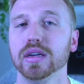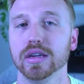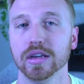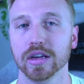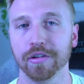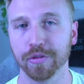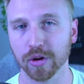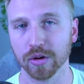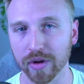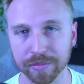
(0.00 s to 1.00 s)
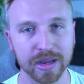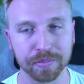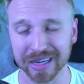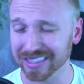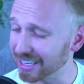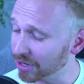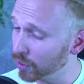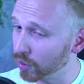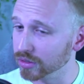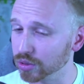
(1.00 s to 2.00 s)
afford a remnant, because I
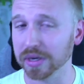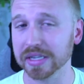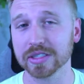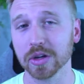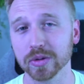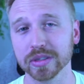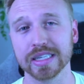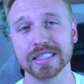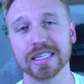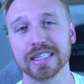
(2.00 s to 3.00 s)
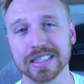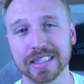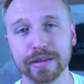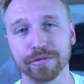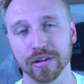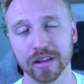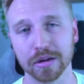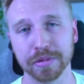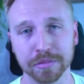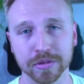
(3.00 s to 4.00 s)
know 20 SOL is steep for a lot of
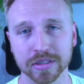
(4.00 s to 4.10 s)
people,